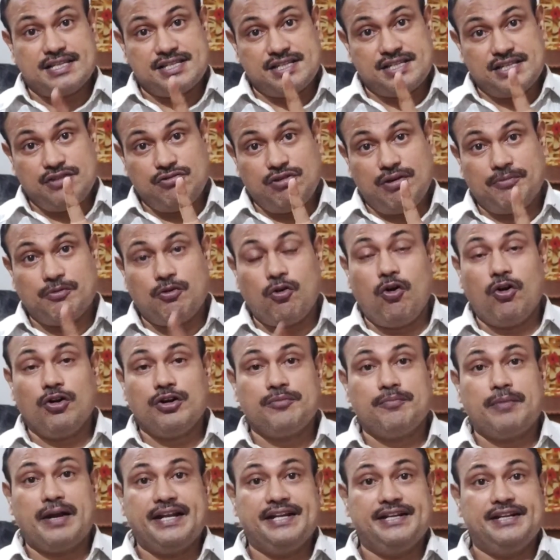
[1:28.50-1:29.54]
you have got
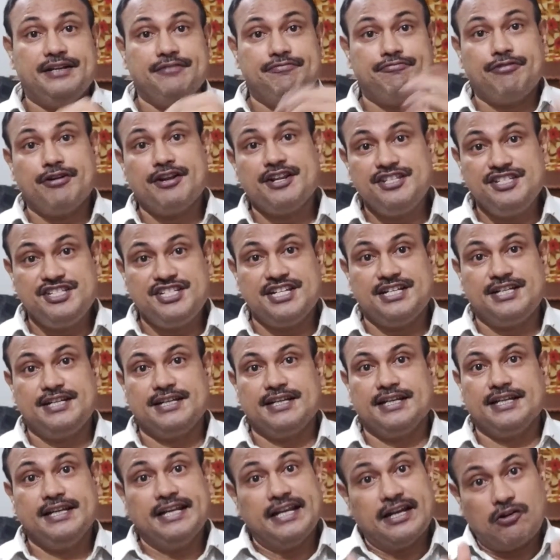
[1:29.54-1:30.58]
by
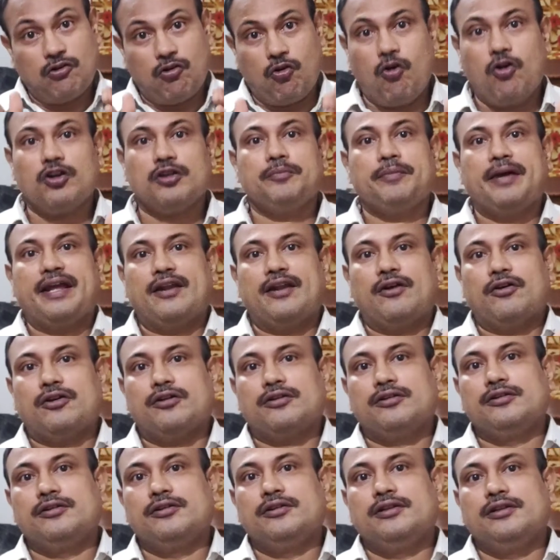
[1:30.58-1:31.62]
differentiating in a curl manner
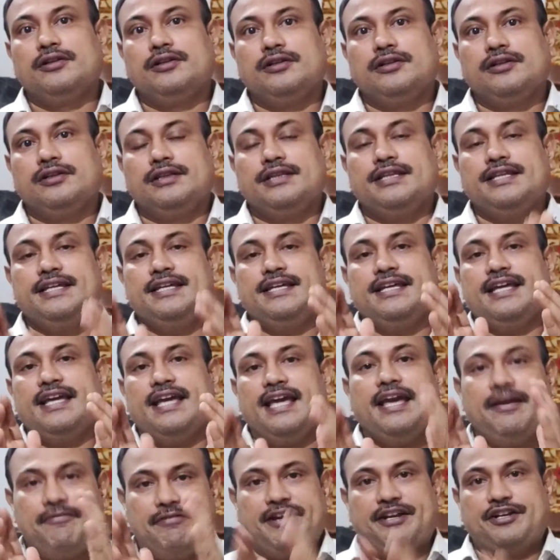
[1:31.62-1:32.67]
the
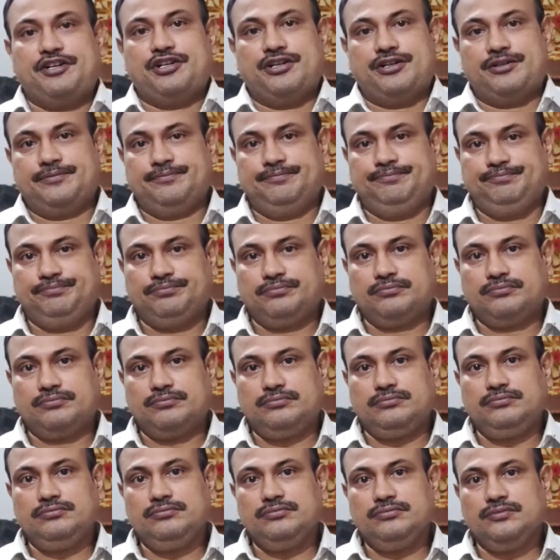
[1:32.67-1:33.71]
A vector.
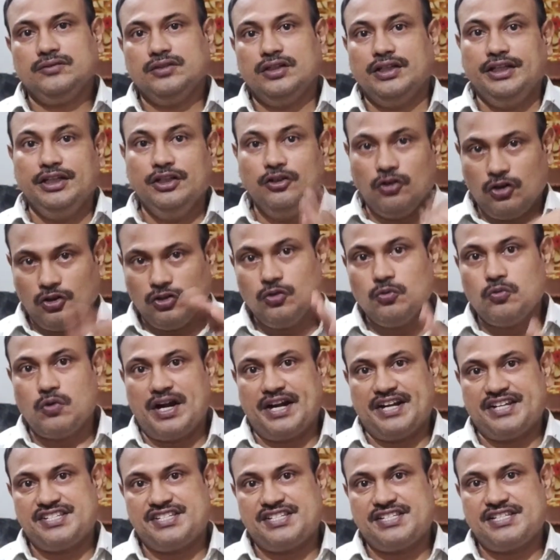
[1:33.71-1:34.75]
In other
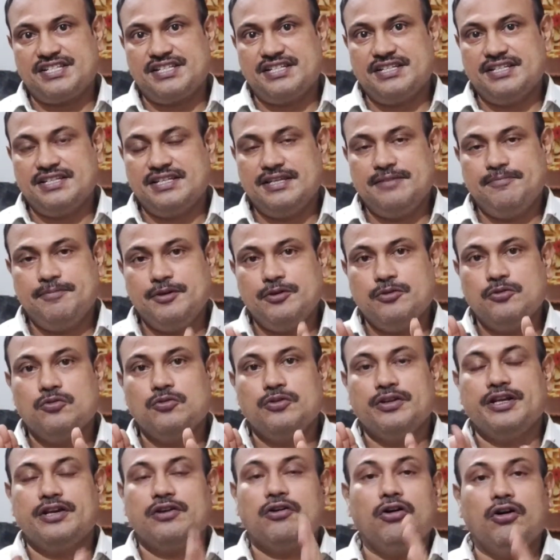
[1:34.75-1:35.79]
words, if you
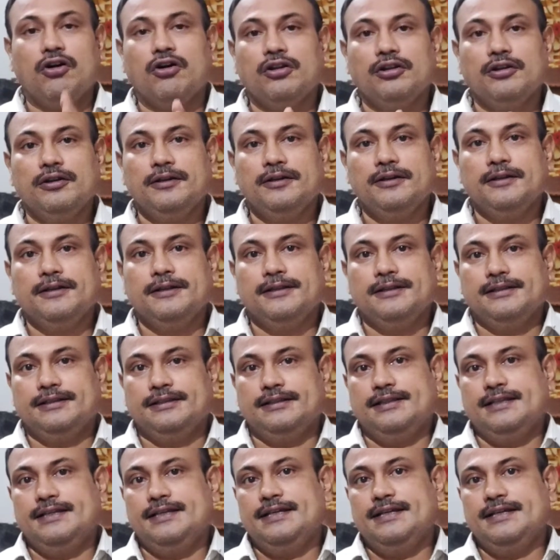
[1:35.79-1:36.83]
recall
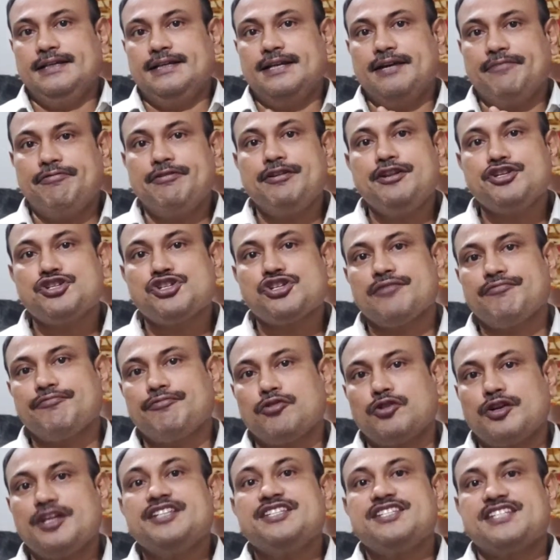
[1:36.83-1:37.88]
the definition of
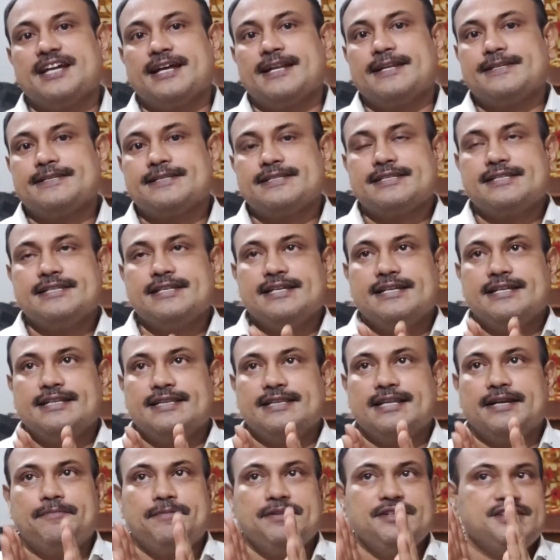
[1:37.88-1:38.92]
potentials,
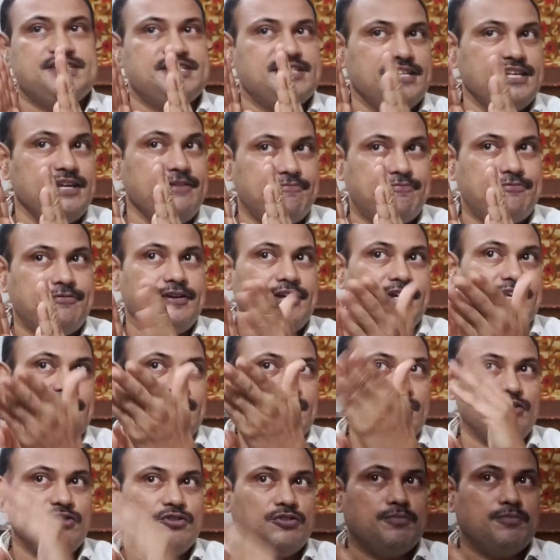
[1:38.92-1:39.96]
that means if
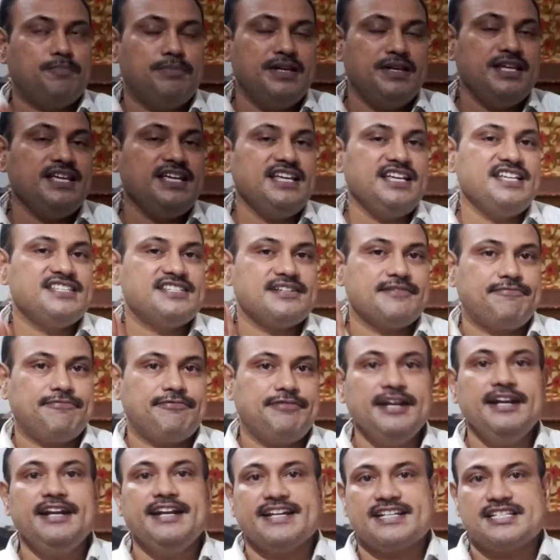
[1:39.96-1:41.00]
your B is a
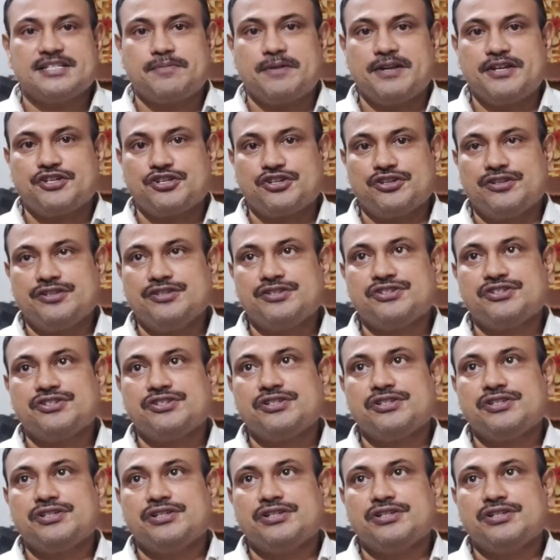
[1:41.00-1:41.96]
field expressions,